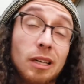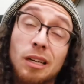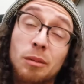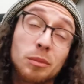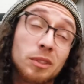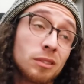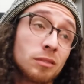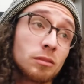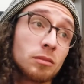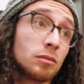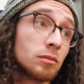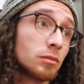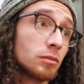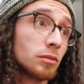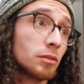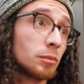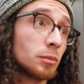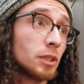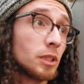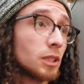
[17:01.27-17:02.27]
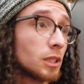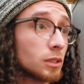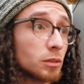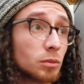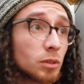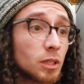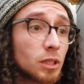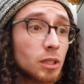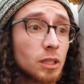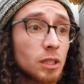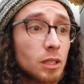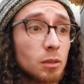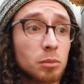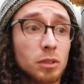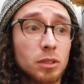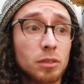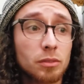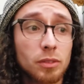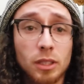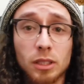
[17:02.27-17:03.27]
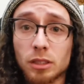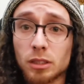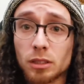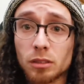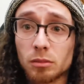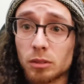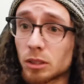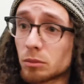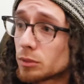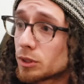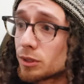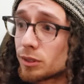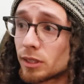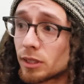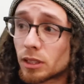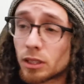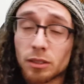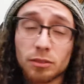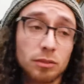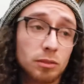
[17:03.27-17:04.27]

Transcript: I mean, for me, that's why I like playing fighting games. I'm just trying to have